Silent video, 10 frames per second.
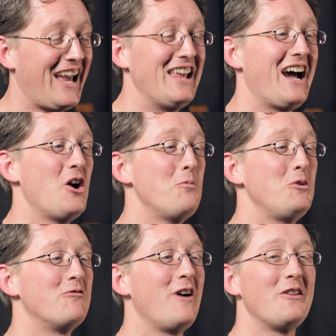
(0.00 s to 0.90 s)
and I hope
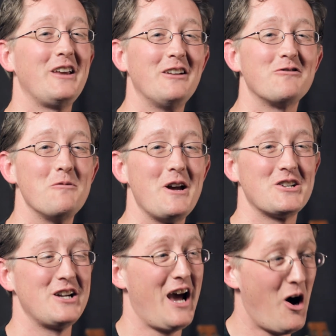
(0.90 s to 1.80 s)
you found the
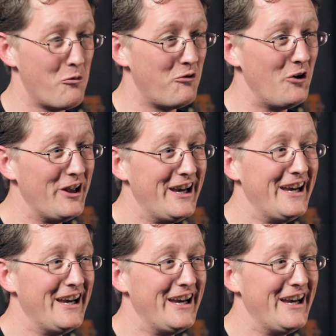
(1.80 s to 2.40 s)
information helpful.